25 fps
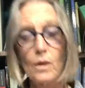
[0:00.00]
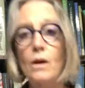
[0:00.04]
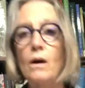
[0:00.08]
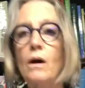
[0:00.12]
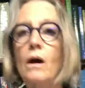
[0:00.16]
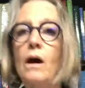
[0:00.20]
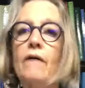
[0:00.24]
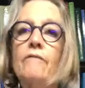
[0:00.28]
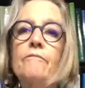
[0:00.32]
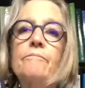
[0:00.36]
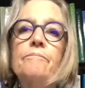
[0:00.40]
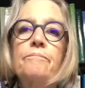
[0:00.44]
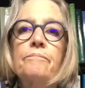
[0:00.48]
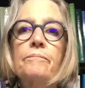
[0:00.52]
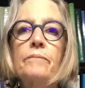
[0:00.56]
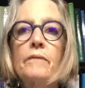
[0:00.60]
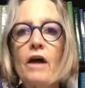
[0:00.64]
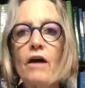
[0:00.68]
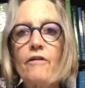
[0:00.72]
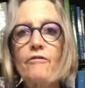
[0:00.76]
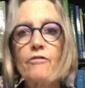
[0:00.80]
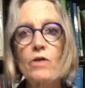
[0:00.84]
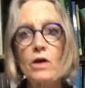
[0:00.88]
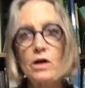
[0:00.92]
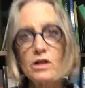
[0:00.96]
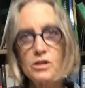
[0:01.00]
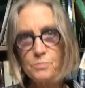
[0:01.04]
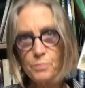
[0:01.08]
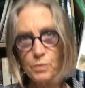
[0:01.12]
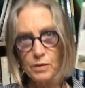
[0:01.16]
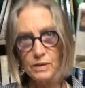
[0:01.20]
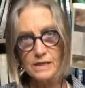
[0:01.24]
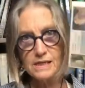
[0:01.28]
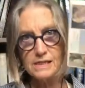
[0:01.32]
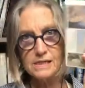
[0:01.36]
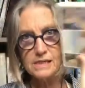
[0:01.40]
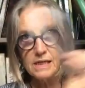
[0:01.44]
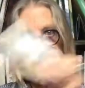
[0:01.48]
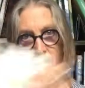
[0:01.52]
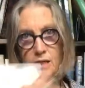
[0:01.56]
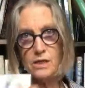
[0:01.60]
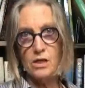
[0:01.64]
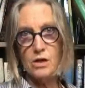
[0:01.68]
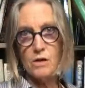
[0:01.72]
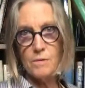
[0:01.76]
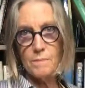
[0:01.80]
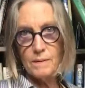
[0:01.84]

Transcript: I forgot to put this in here,